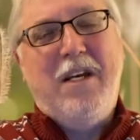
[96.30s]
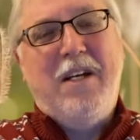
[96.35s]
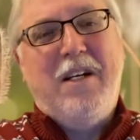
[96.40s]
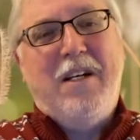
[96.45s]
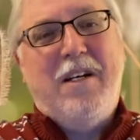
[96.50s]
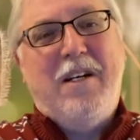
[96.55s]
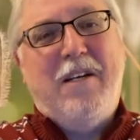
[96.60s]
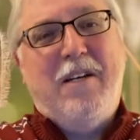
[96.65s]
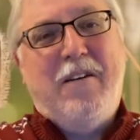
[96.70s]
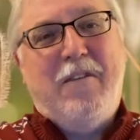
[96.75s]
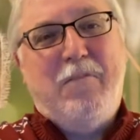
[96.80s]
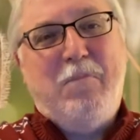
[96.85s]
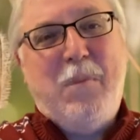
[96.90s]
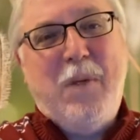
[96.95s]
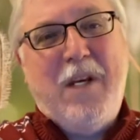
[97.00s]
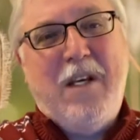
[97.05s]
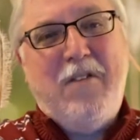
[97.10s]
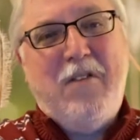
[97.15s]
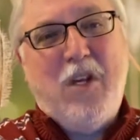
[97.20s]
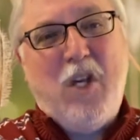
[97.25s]
of
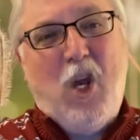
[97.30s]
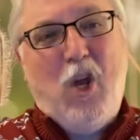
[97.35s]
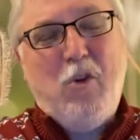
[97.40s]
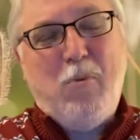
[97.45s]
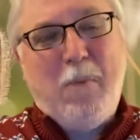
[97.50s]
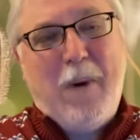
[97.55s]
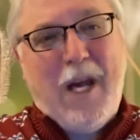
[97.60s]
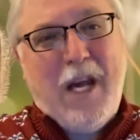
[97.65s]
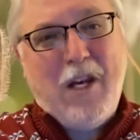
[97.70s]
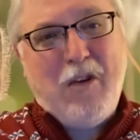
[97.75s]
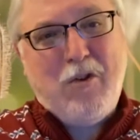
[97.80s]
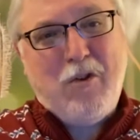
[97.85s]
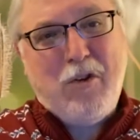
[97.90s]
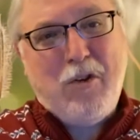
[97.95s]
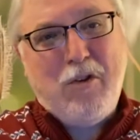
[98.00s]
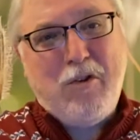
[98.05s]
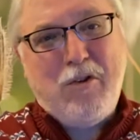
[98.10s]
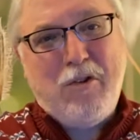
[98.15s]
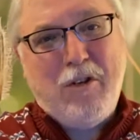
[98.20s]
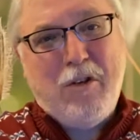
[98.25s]
being the youth
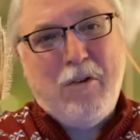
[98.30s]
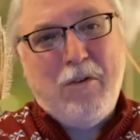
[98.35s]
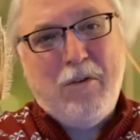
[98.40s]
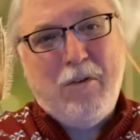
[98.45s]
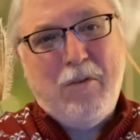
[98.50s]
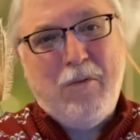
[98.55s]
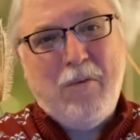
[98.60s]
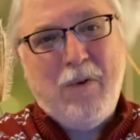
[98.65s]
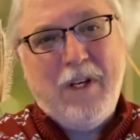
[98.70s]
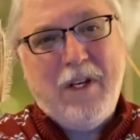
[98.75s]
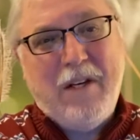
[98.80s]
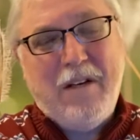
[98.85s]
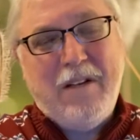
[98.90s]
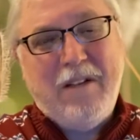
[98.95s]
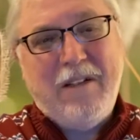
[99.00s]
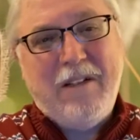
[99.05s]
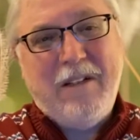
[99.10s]
pastor, so we